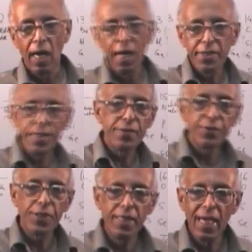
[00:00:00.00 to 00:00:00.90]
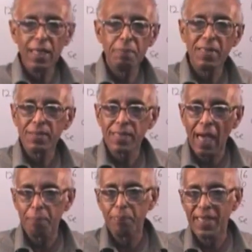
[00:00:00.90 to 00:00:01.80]
103 elements
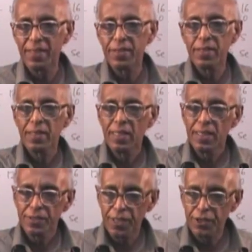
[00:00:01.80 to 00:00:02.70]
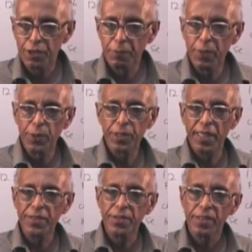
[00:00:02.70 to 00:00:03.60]
have been
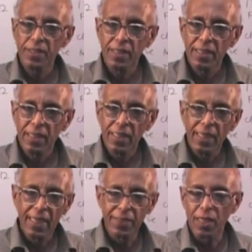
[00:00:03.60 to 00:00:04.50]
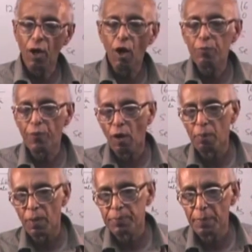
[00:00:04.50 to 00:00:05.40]
distributed in the long
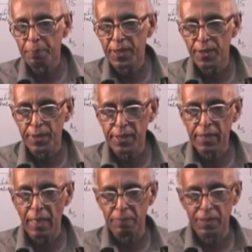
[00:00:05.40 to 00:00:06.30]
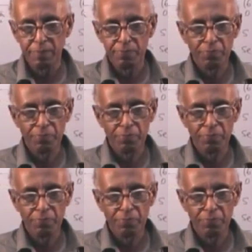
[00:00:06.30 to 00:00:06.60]
form of the periodic table.